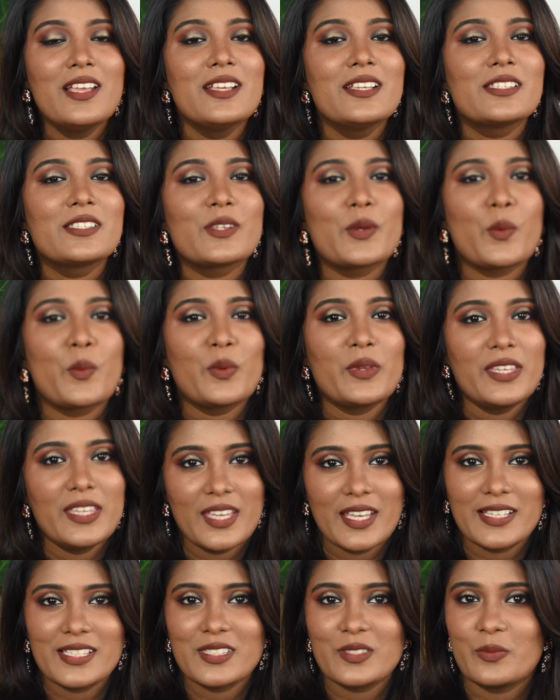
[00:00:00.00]
So
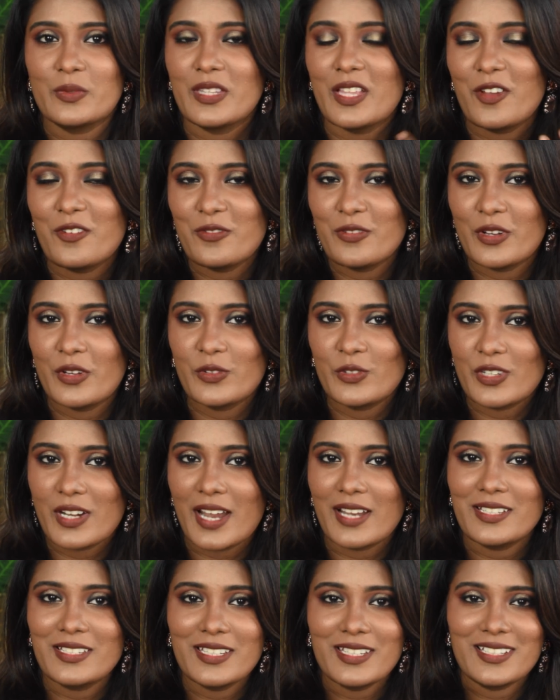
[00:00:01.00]
yes without further
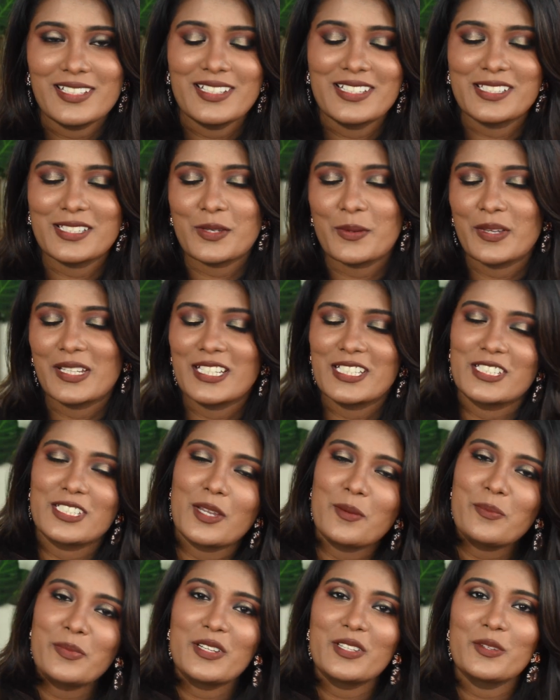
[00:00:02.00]
ranting let's quickly
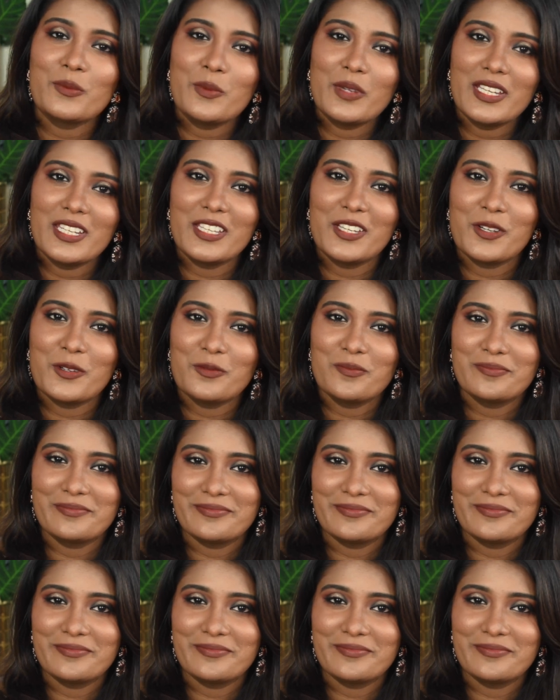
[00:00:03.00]
jump into the video.